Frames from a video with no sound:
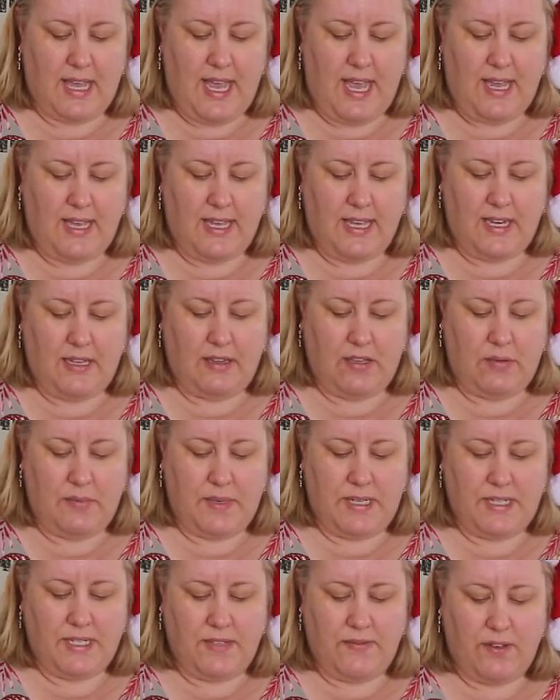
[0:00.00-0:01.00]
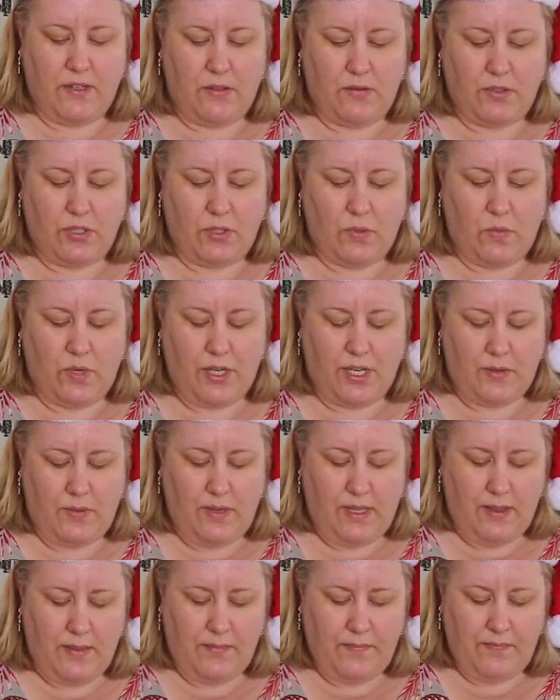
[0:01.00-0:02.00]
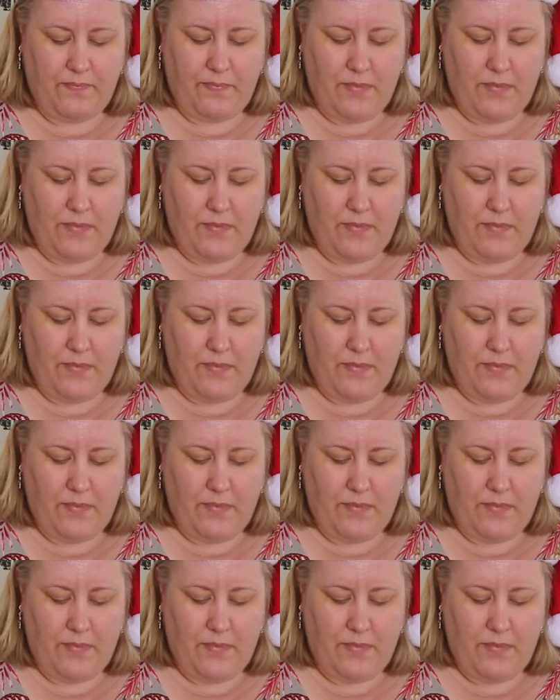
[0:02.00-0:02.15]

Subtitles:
can get a little bit difficult to work with.